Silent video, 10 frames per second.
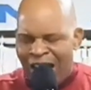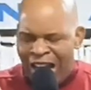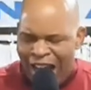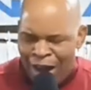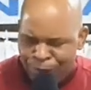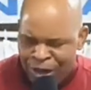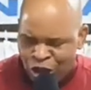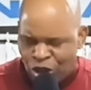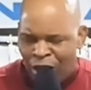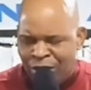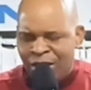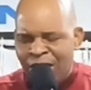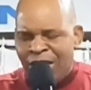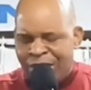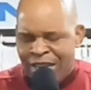
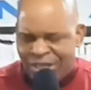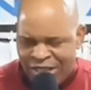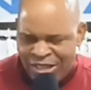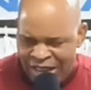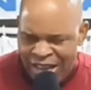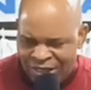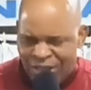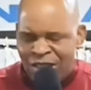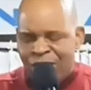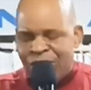affliction, diseases,